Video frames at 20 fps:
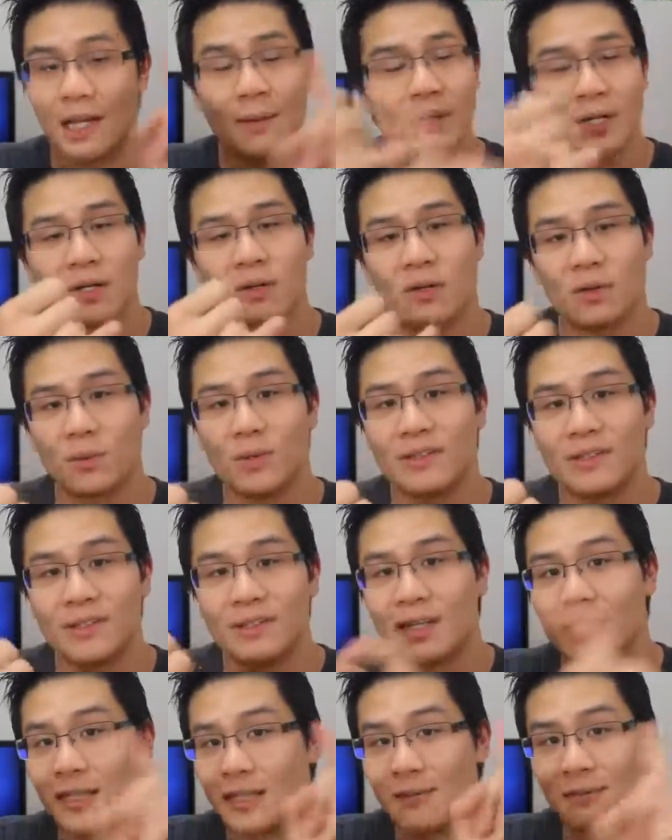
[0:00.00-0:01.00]
let me know the
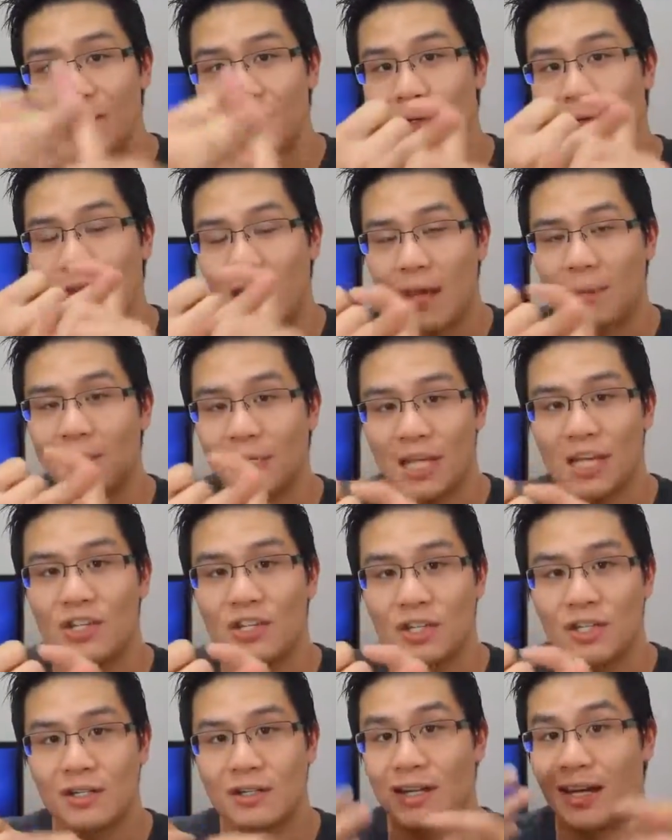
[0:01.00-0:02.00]
reason and let me know the
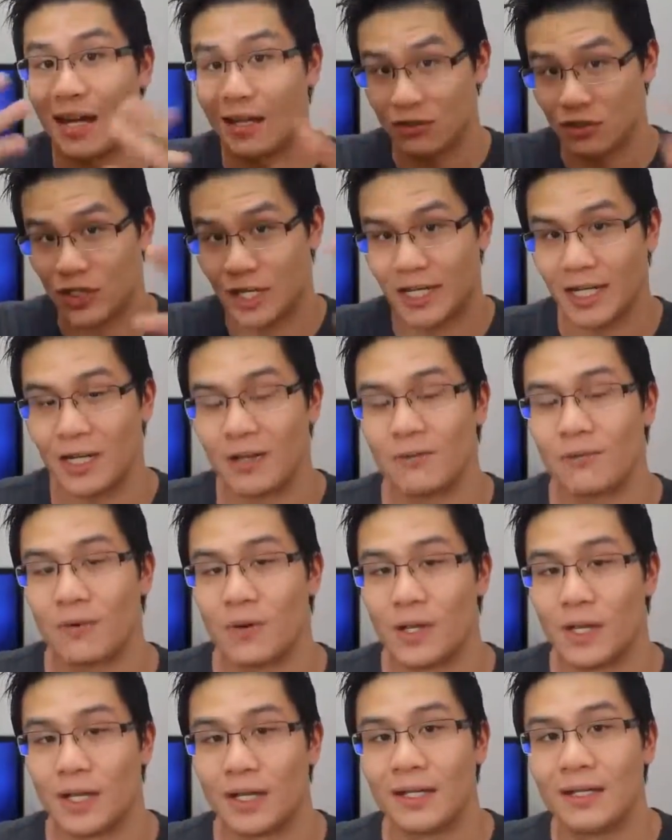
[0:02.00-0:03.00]
application, and I'll check it out
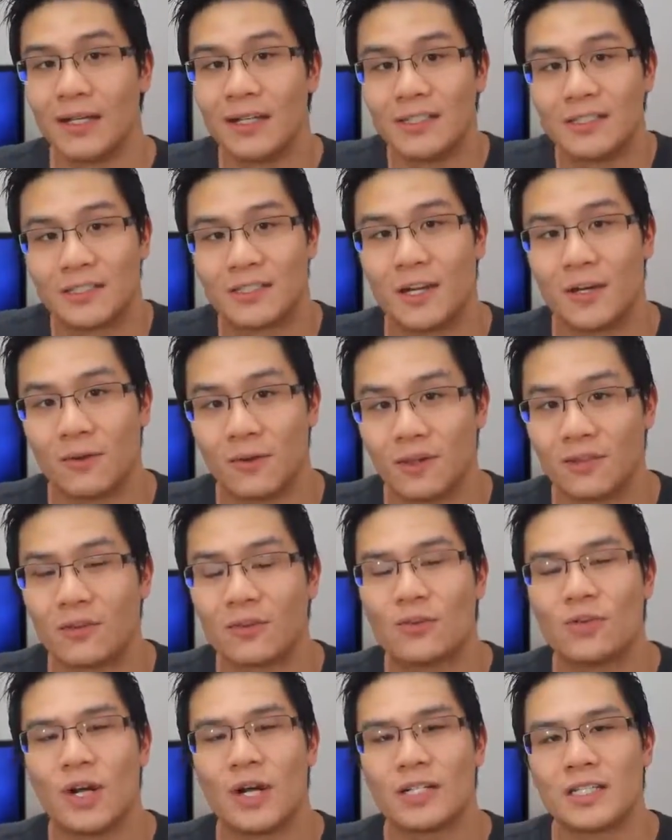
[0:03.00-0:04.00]
for you. So, this
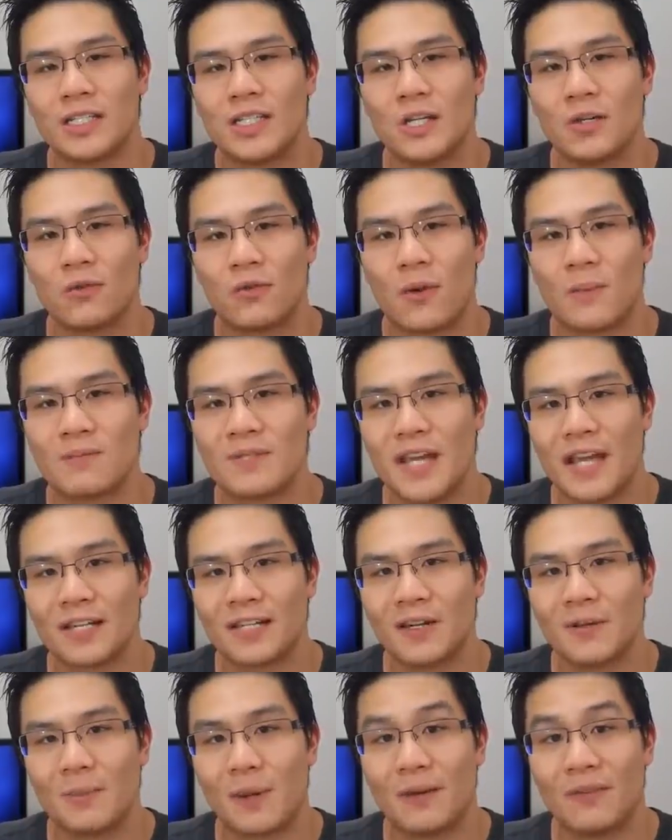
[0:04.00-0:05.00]
was John Q from
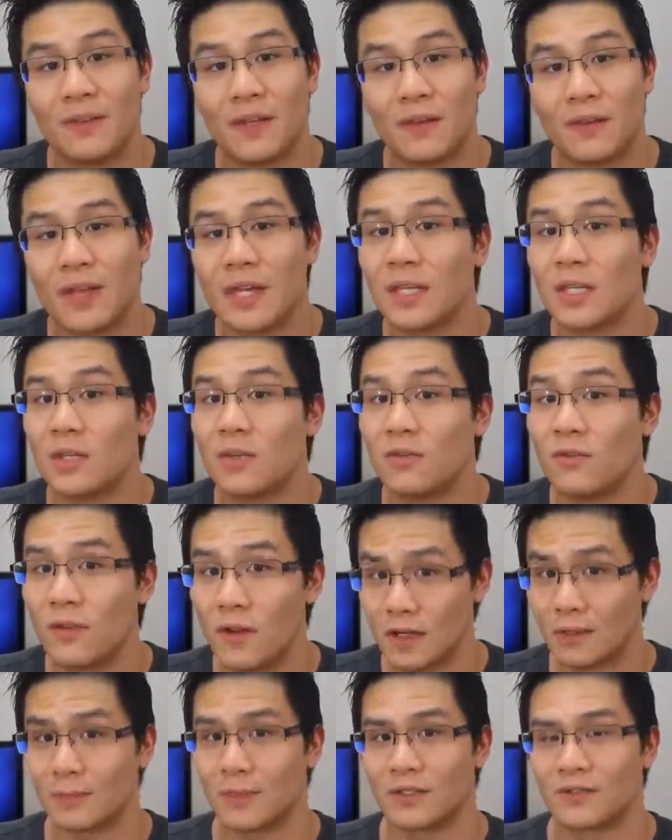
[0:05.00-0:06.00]
Techno Buffalo. Thank you
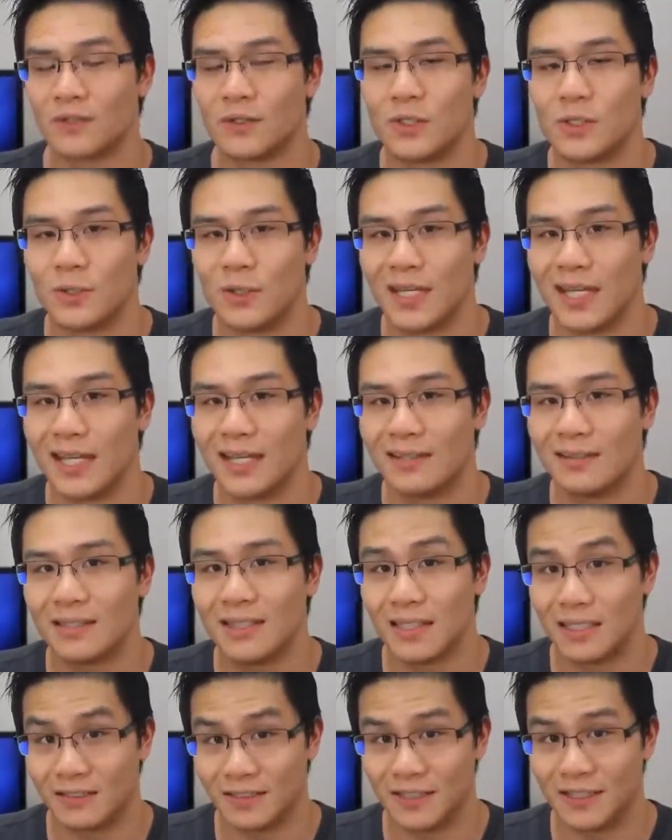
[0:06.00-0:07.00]
very much for tuning in,
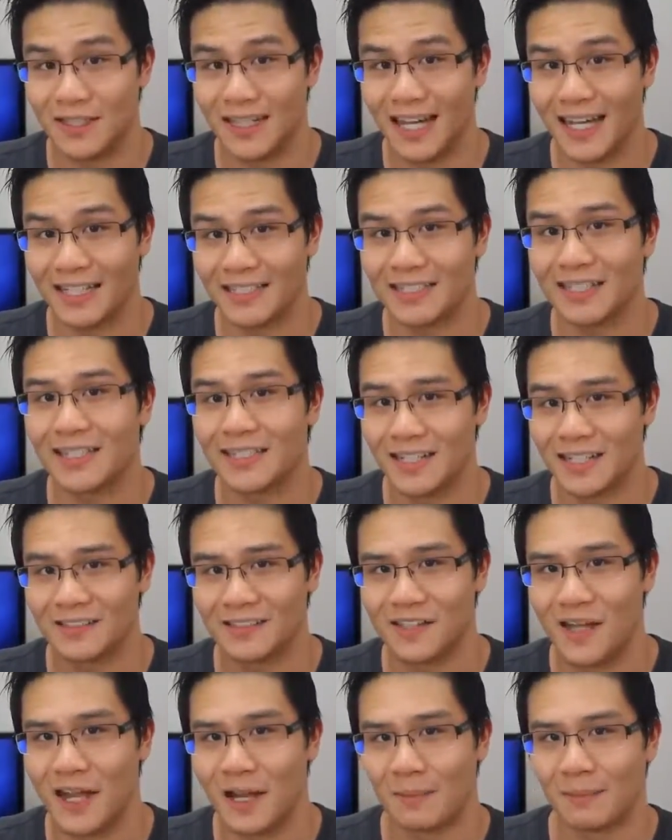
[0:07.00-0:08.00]
and I'll see you guys
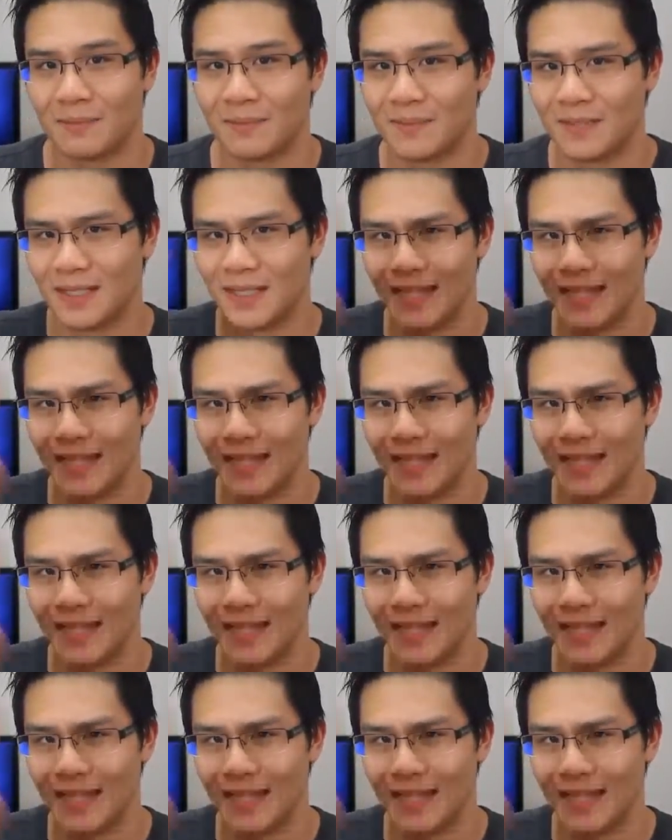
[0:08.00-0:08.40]
next time.